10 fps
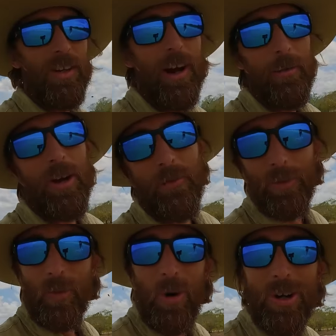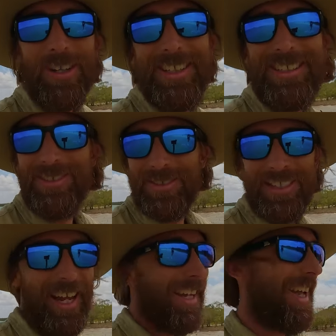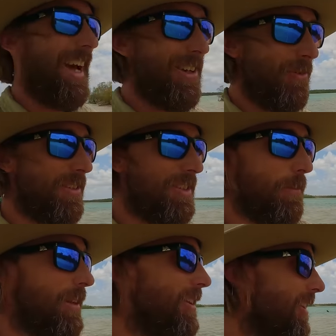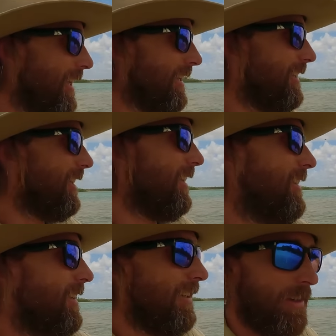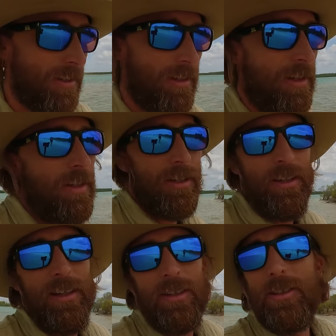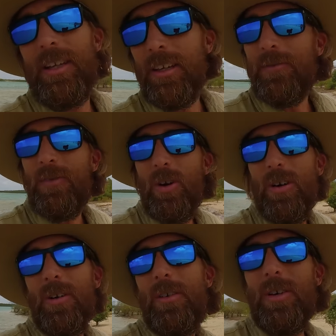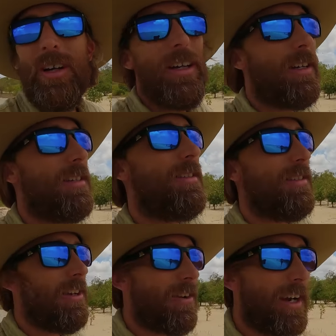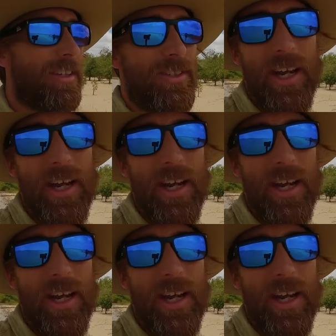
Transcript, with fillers: Alright, we're going for a walk on this little sand cay off the tip of the island, looking for stingray in the